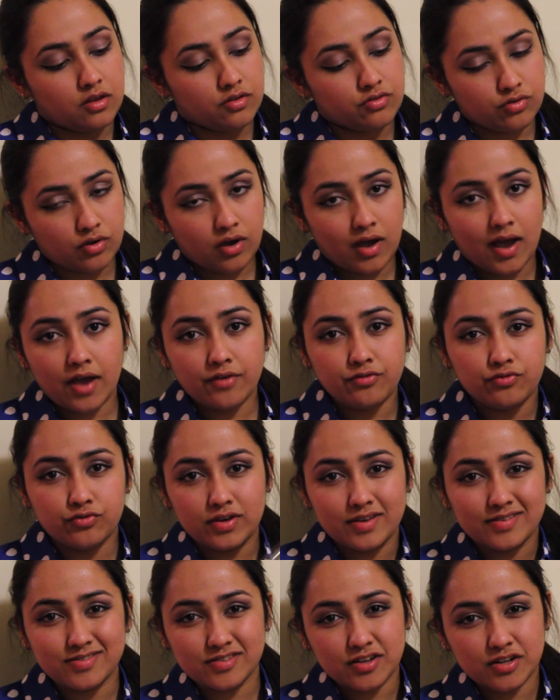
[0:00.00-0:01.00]
So I've
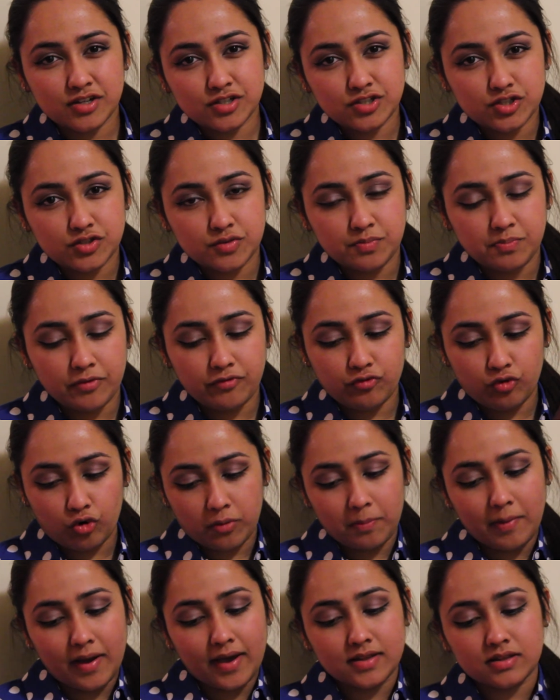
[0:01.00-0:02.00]
researched before
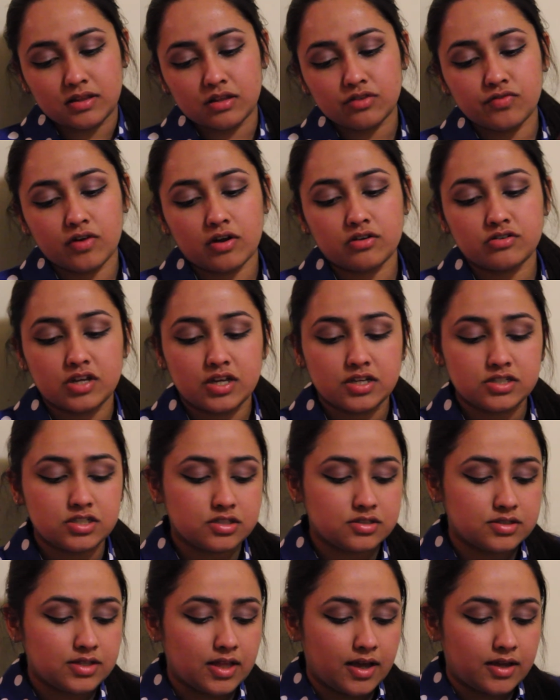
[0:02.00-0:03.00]
buying this
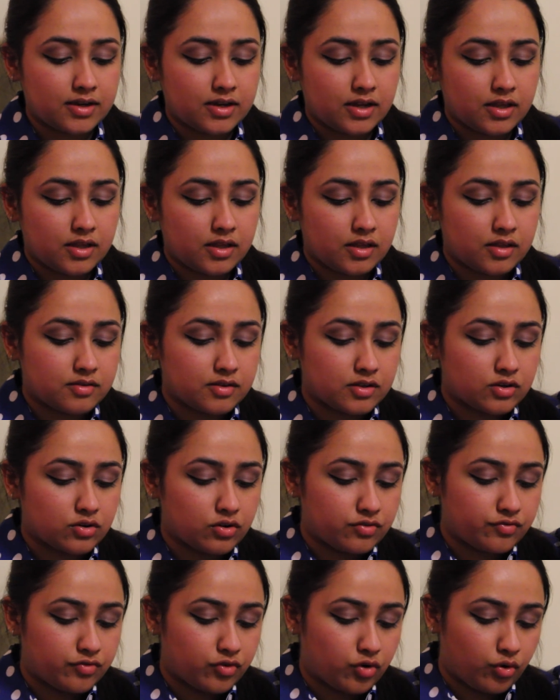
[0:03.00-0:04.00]
foundation that is it
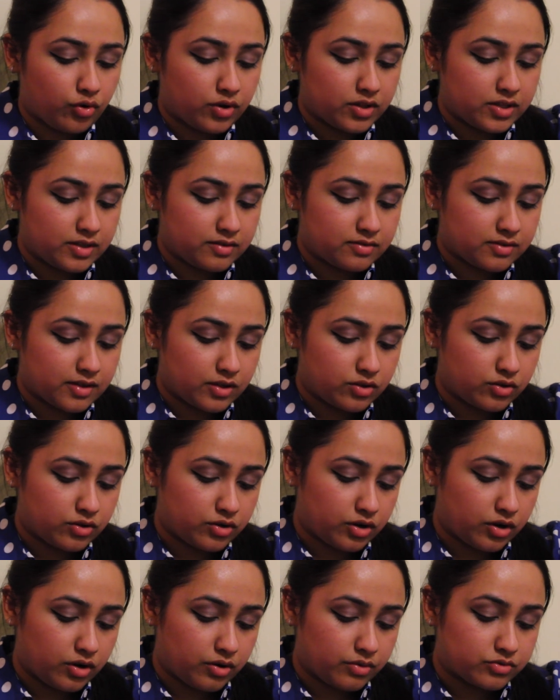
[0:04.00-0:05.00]
good for oily skin or
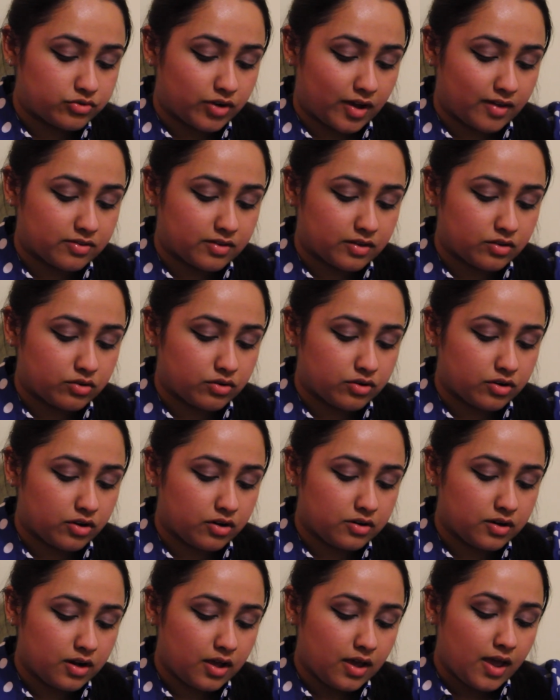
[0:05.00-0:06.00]
not, dry skin or
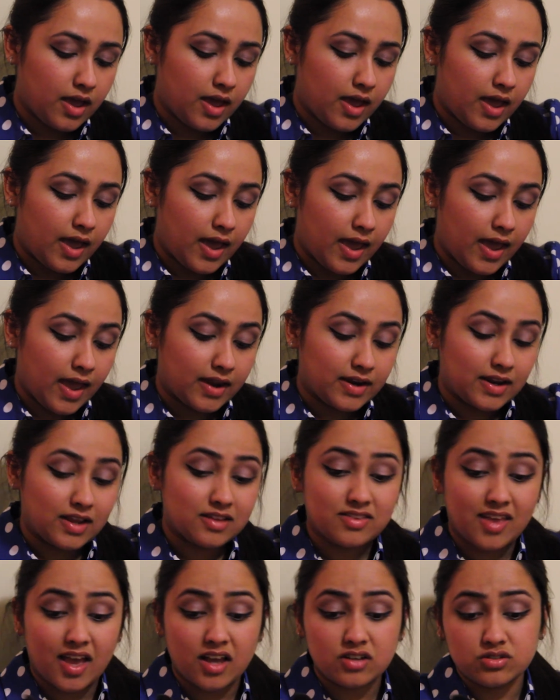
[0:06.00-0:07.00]
not, and
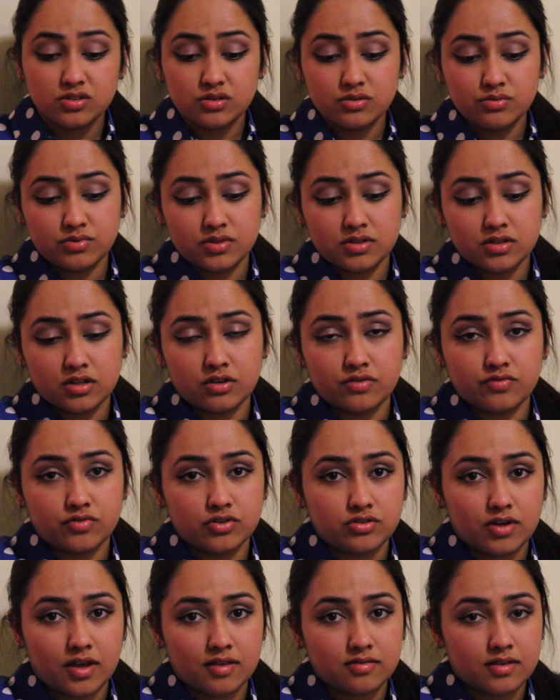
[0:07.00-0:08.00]
it's actually really good for
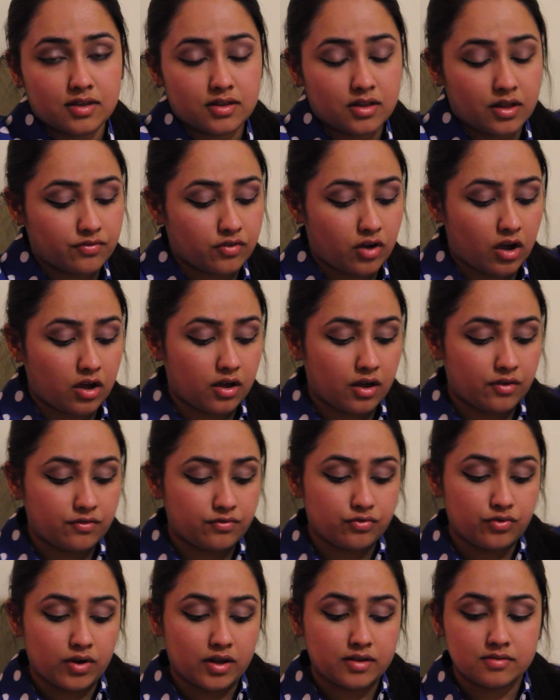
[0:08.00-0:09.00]
dry skin.
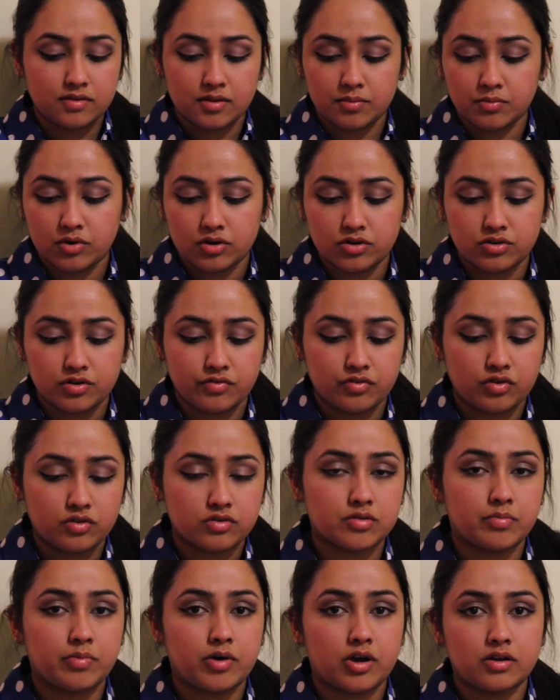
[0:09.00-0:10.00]
I've read some good
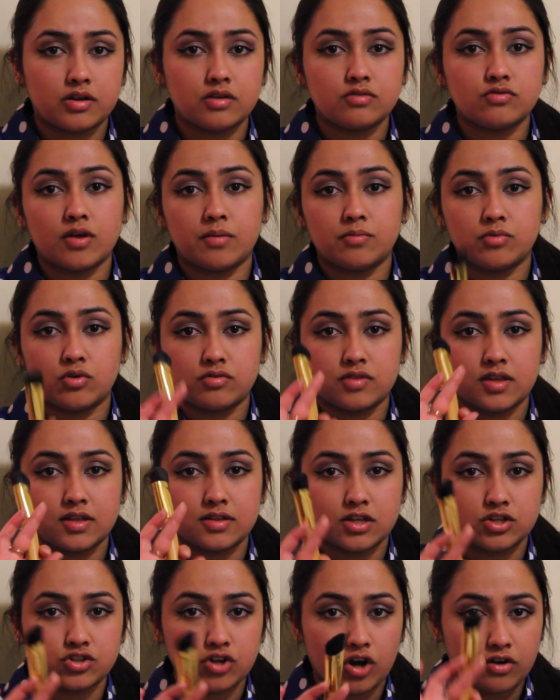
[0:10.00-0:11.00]
reviews about it. So I'm using
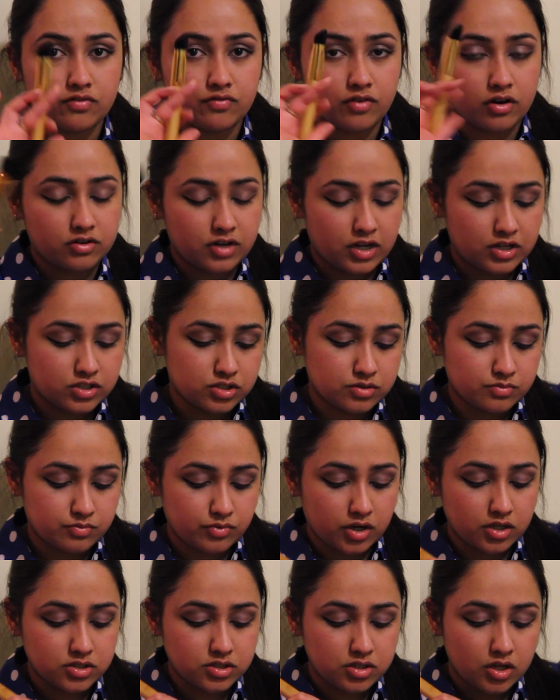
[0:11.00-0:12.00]
the Tarte foundation
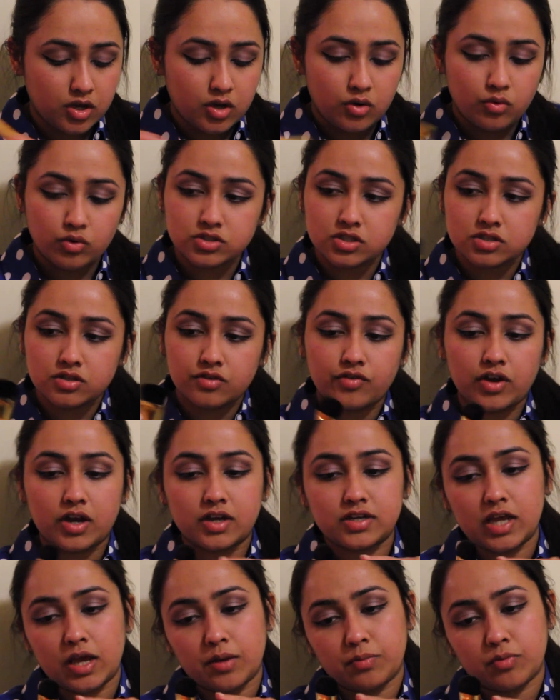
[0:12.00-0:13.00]
brush, which is a very
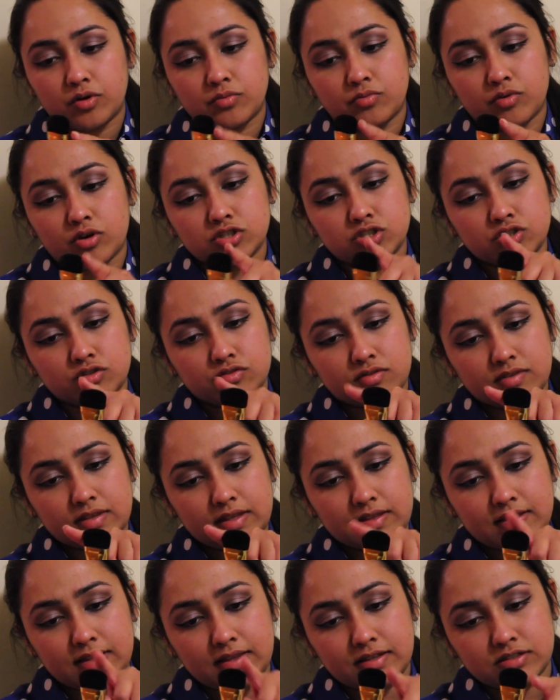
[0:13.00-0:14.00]
tapered brush. You
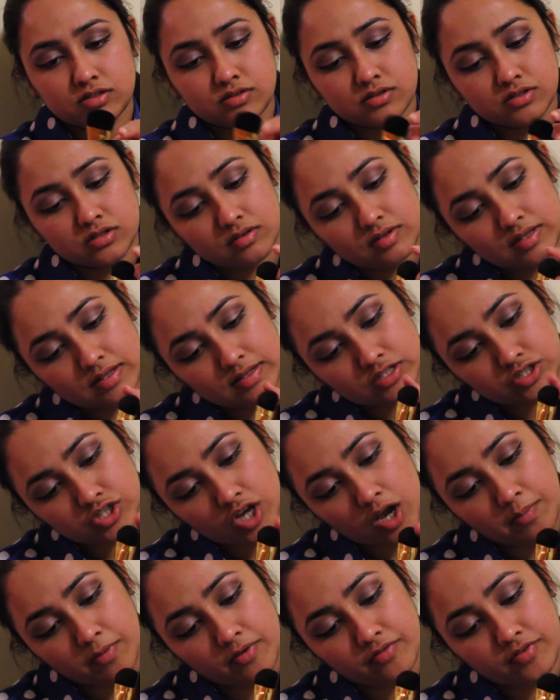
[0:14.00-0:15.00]
see the
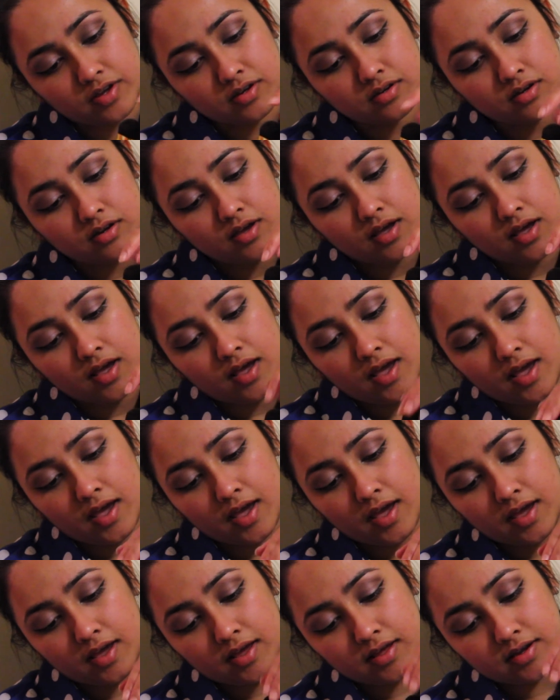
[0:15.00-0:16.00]
top of it,
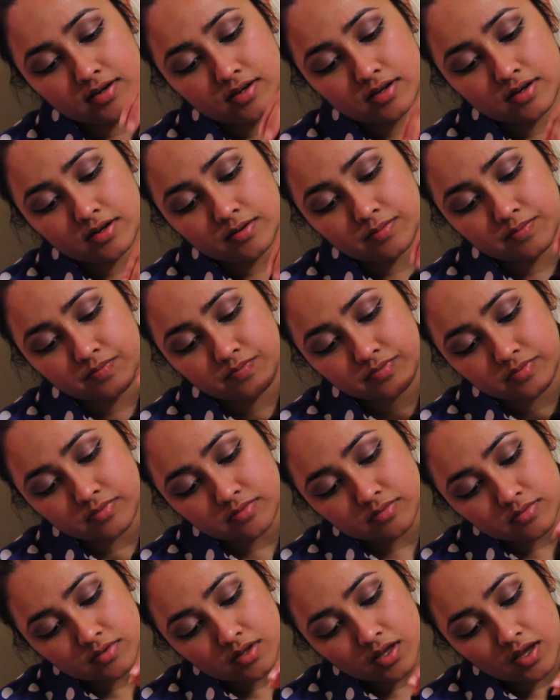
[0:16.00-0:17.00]
and
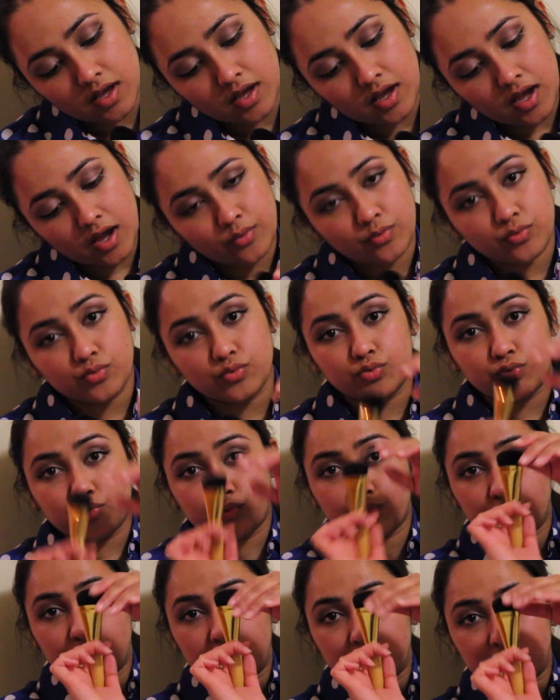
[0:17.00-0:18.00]
I
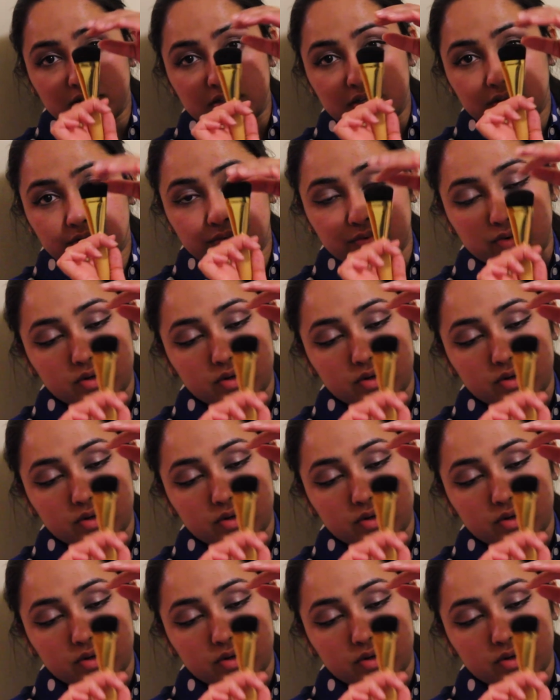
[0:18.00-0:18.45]
really